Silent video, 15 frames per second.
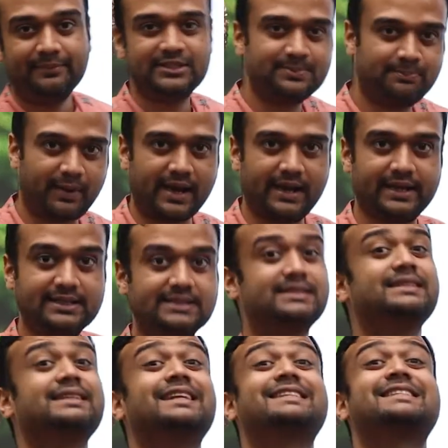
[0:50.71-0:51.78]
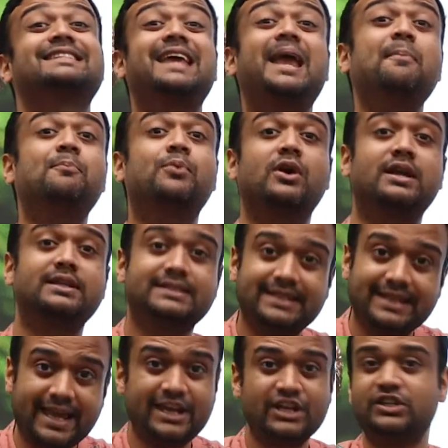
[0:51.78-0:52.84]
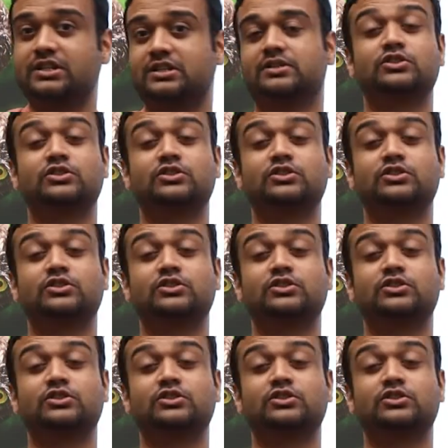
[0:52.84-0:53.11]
spellings, the same pronunciation.